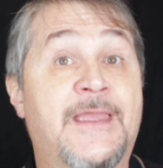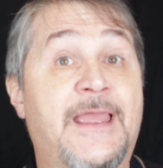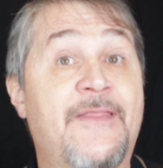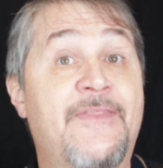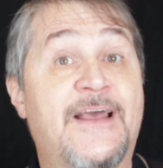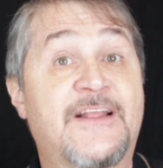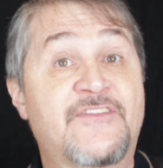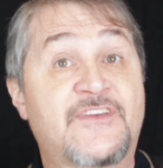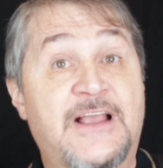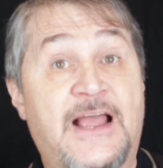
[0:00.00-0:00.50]

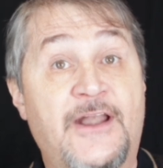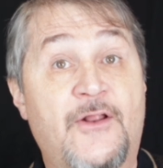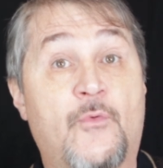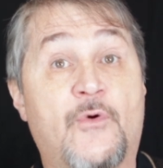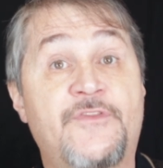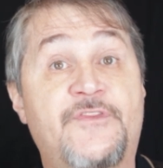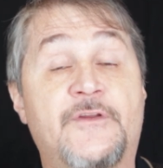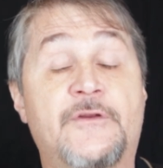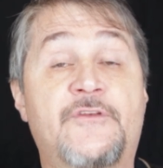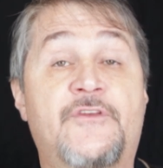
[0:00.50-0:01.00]
And that's kind of
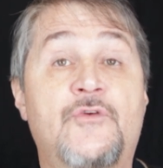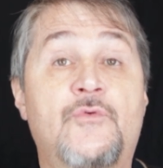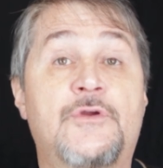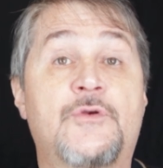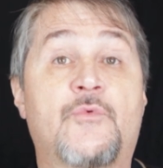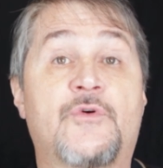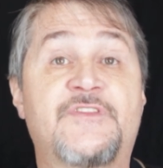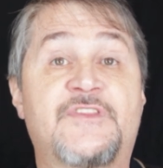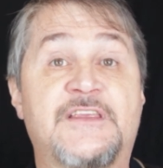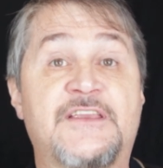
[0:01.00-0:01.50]
what they're
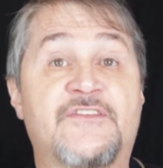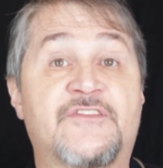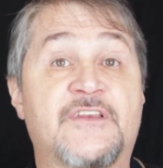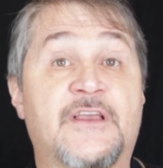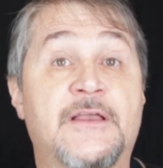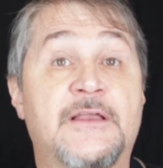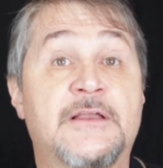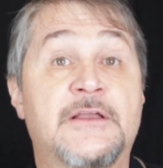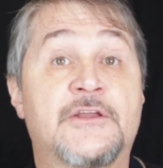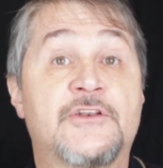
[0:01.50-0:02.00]
doing with these
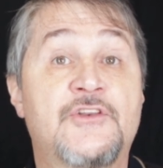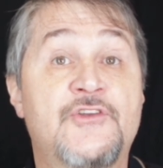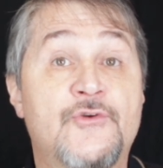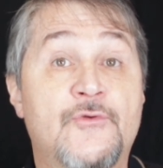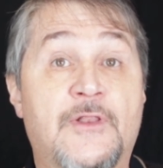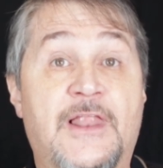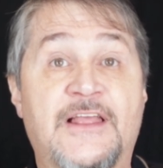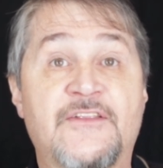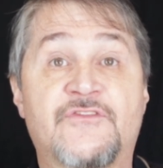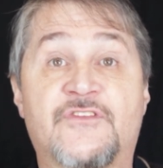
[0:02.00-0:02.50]

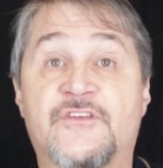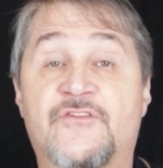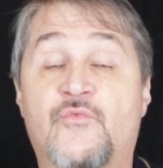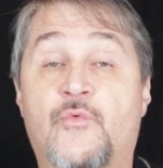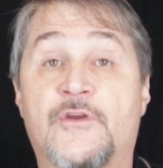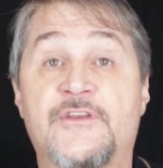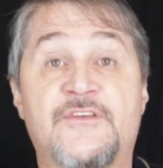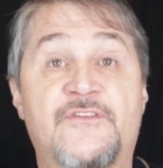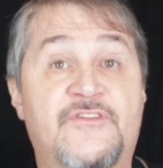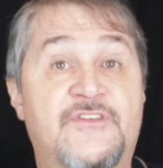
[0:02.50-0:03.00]
new lenses,
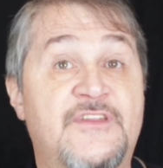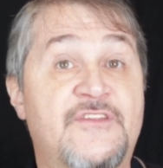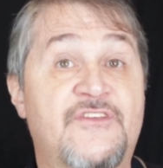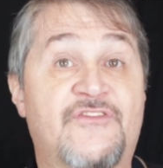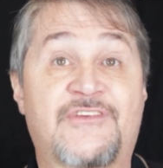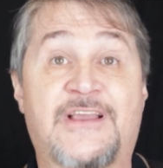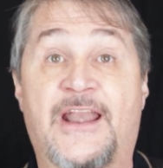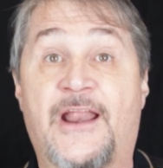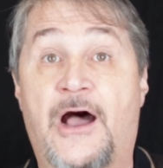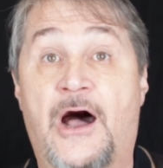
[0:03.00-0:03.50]
where you see
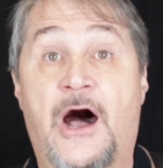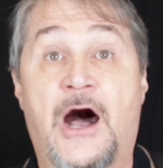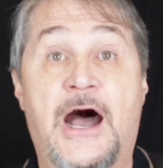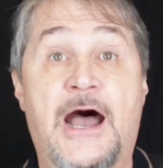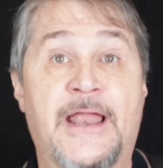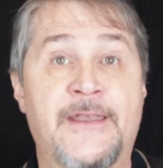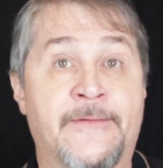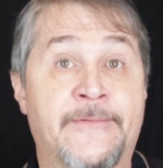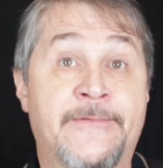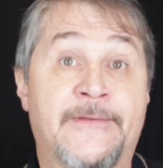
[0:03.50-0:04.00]
these kind of
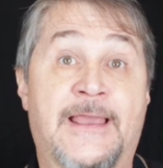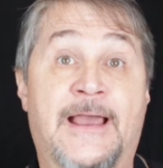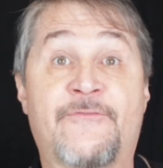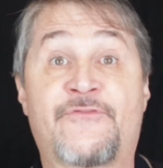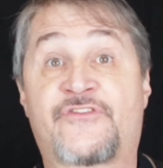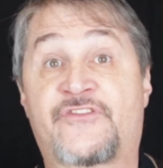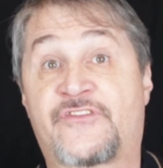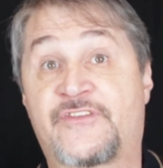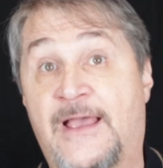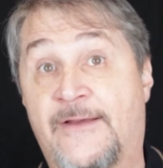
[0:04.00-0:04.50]
odd
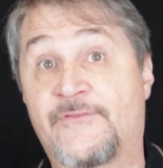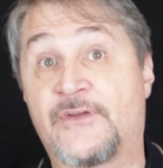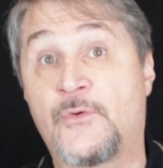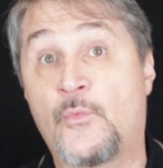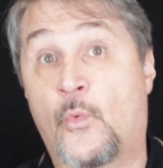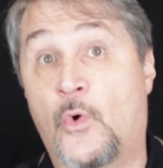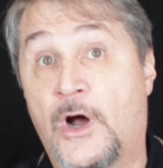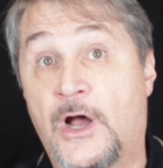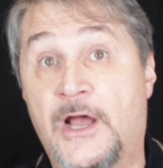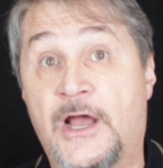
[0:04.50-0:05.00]

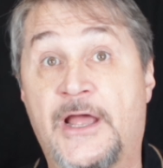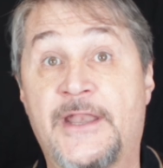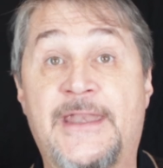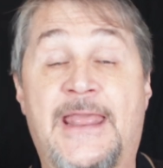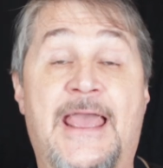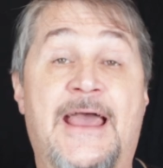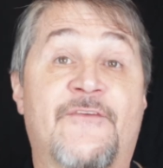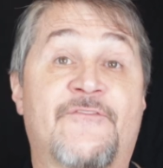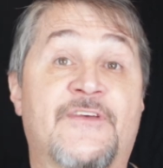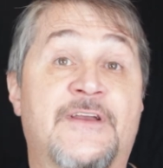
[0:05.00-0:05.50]
f/7.1,
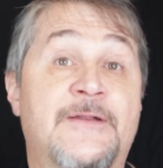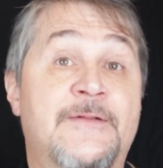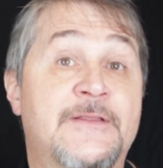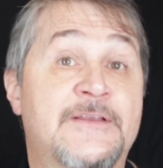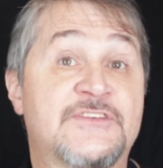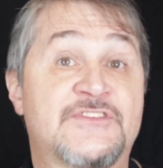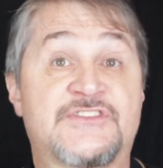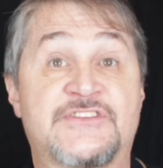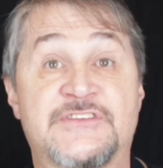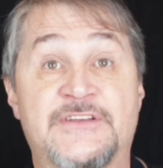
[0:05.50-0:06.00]

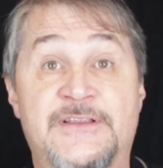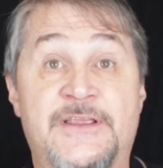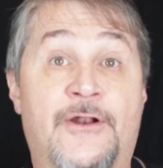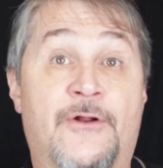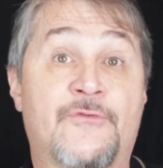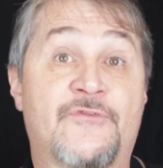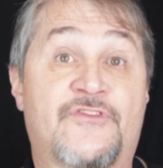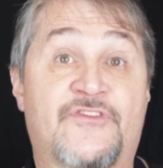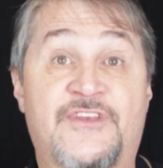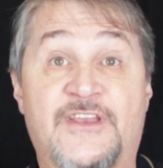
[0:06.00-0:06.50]

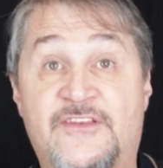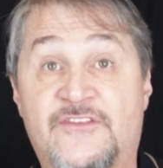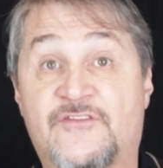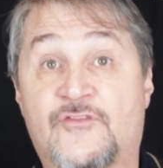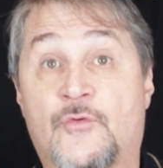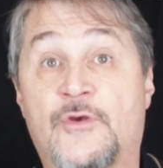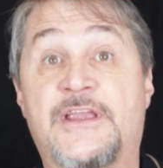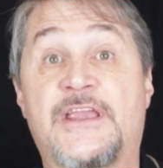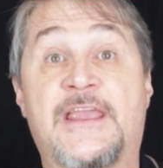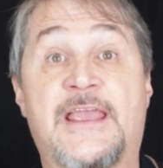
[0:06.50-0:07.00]

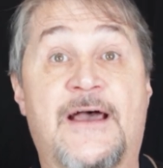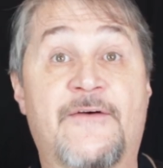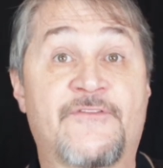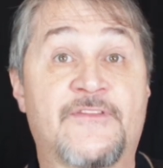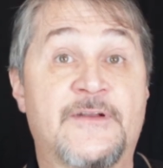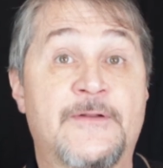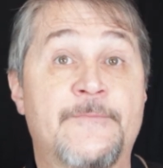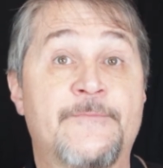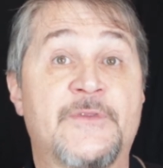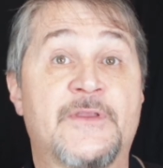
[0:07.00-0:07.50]
f/6.3,
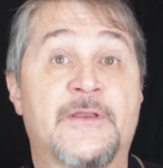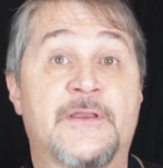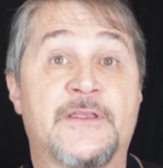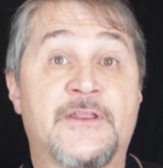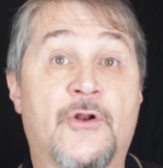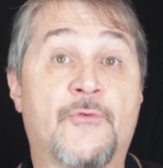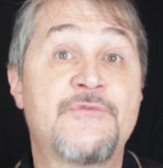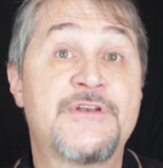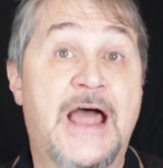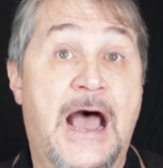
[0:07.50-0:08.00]

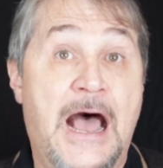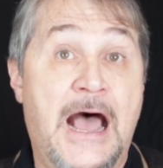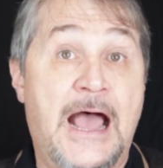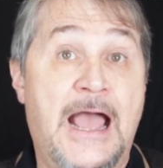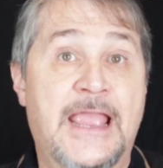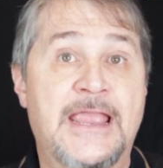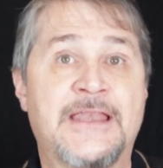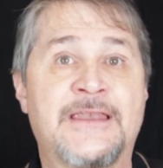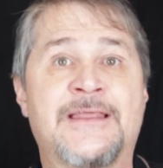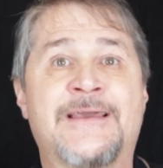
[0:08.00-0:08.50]

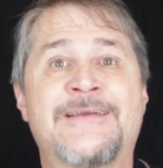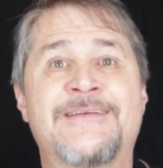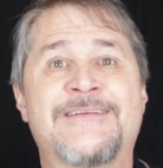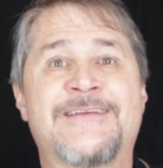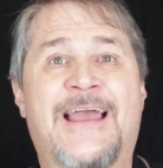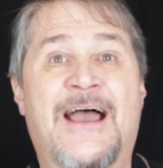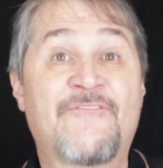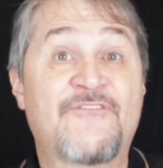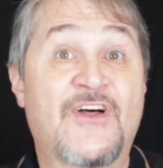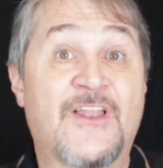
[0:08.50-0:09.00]
f/9,
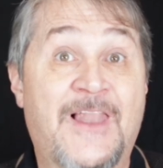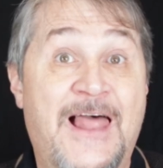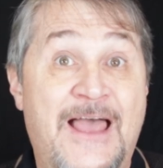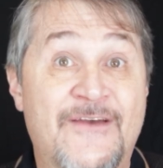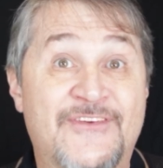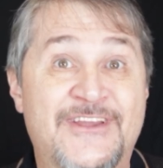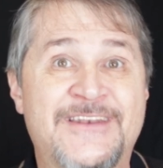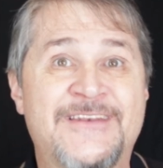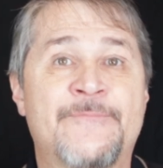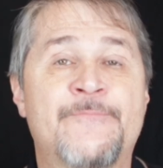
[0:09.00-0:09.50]

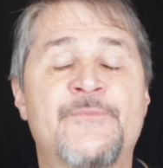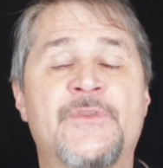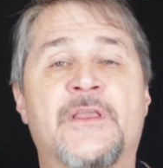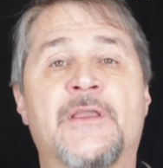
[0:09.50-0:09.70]
f/11,